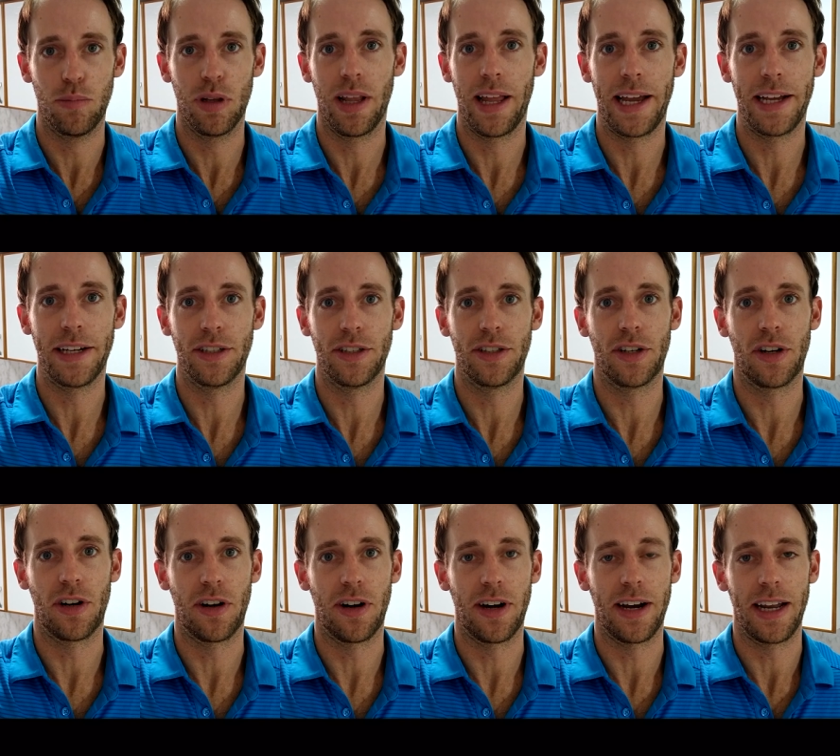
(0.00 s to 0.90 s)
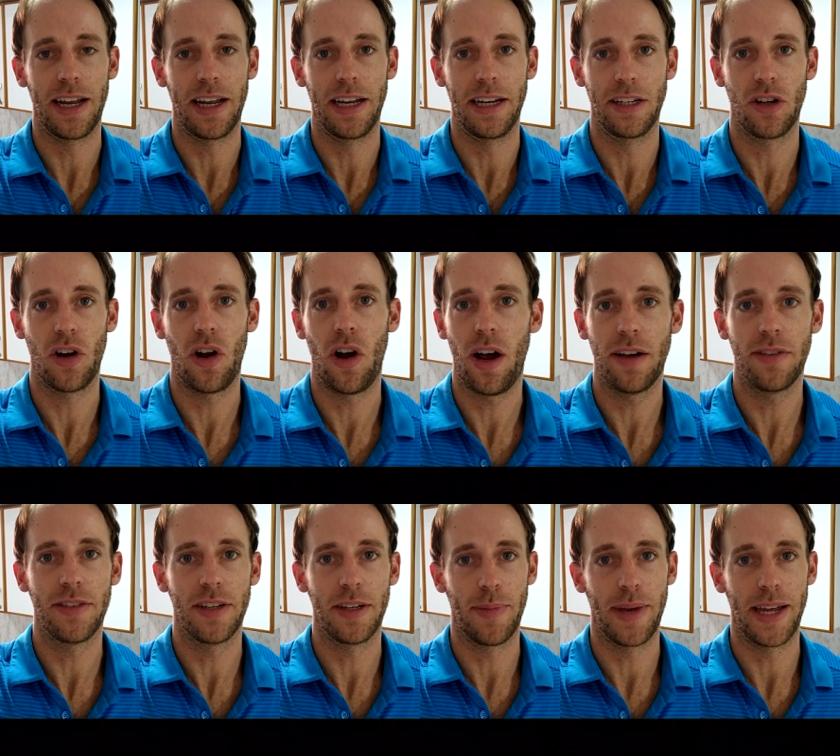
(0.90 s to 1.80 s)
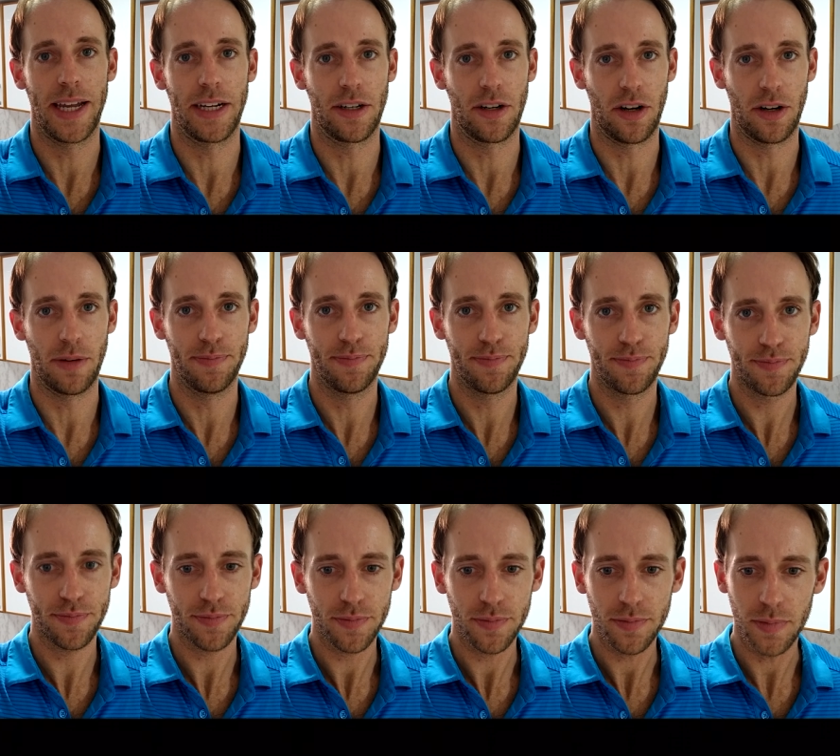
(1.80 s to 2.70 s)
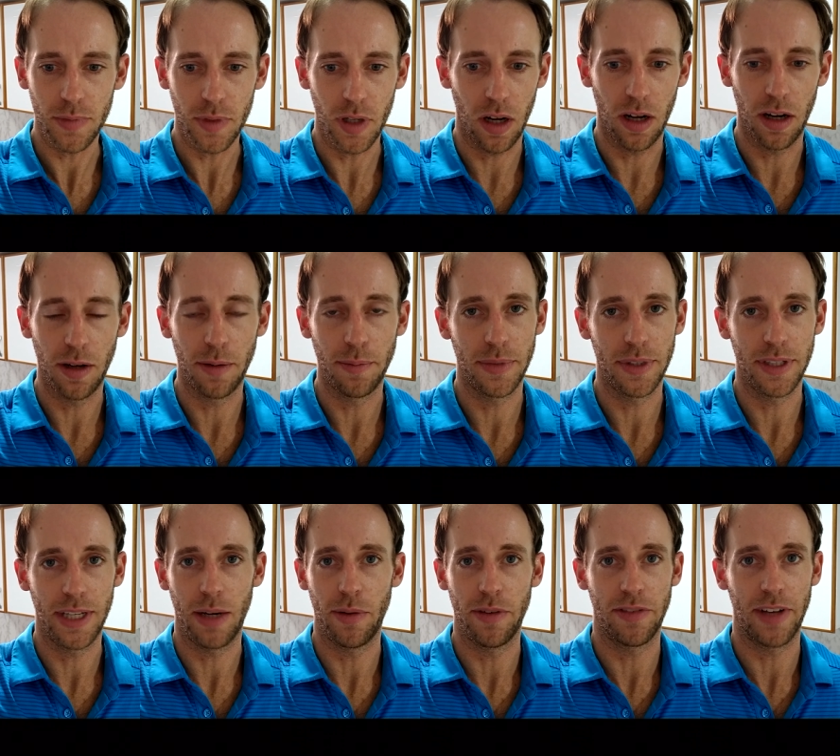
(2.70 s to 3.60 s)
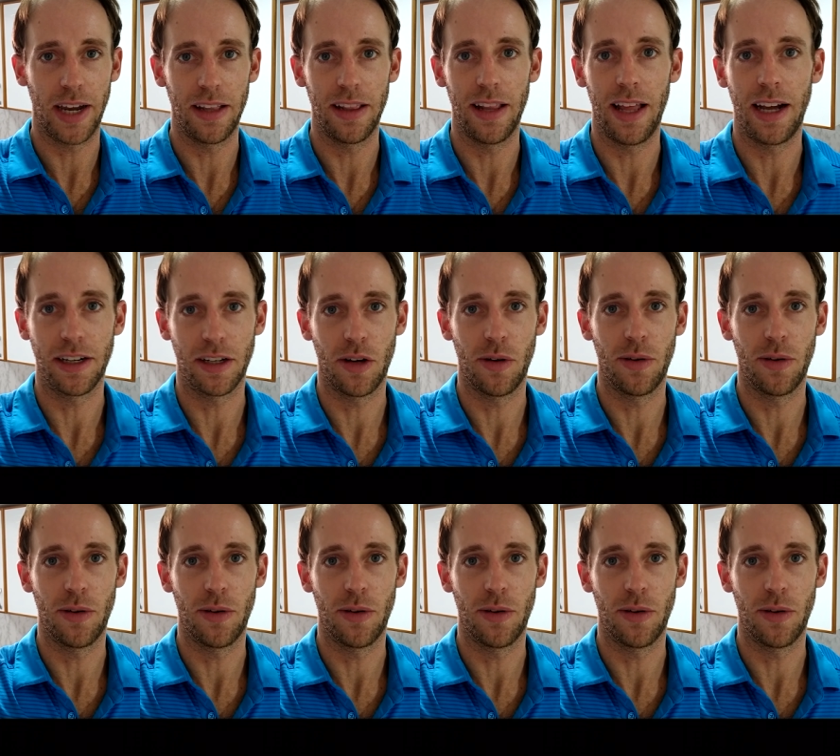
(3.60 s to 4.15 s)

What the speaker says: blender, a coffee maker. Yeah, we've got a lot